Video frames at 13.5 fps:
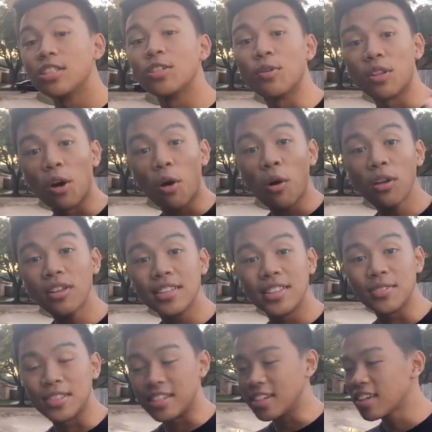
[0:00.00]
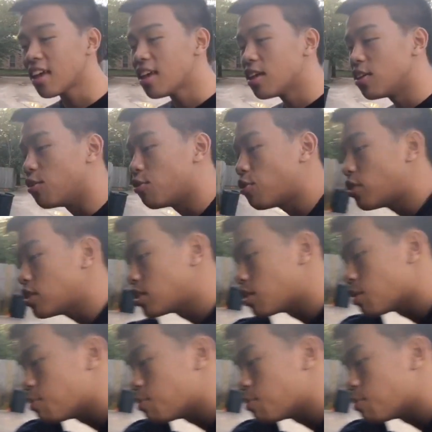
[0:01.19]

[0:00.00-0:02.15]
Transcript: So with the oil dipstick, you first